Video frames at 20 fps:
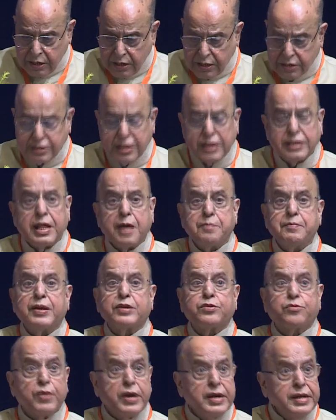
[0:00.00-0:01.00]
so that by
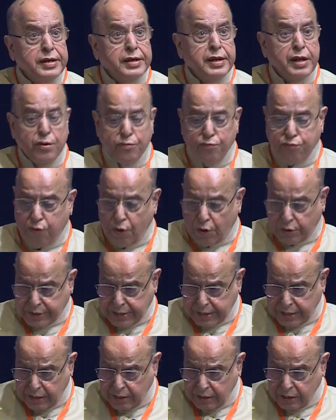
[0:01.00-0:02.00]

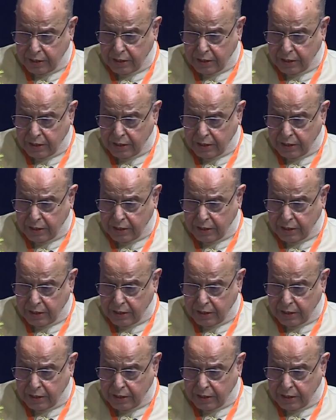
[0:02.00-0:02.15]
2040,